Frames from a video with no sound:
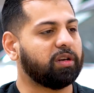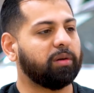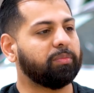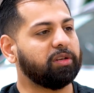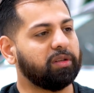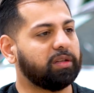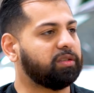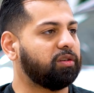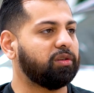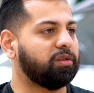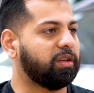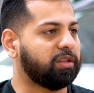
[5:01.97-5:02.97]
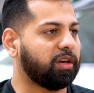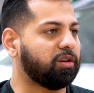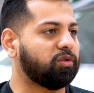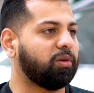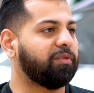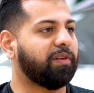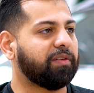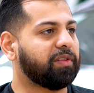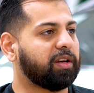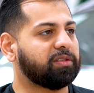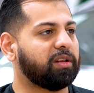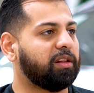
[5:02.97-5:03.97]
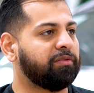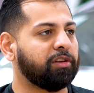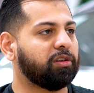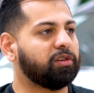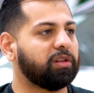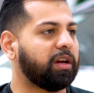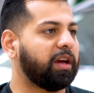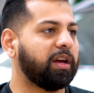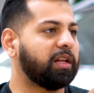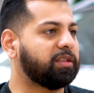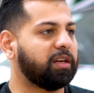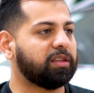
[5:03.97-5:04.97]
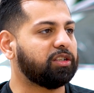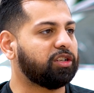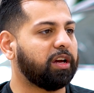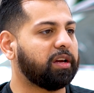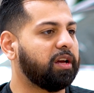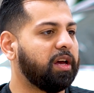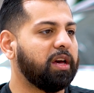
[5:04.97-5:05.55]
company, let's say they take your $25,000 vehicle. You're like, hey, I'll take the check.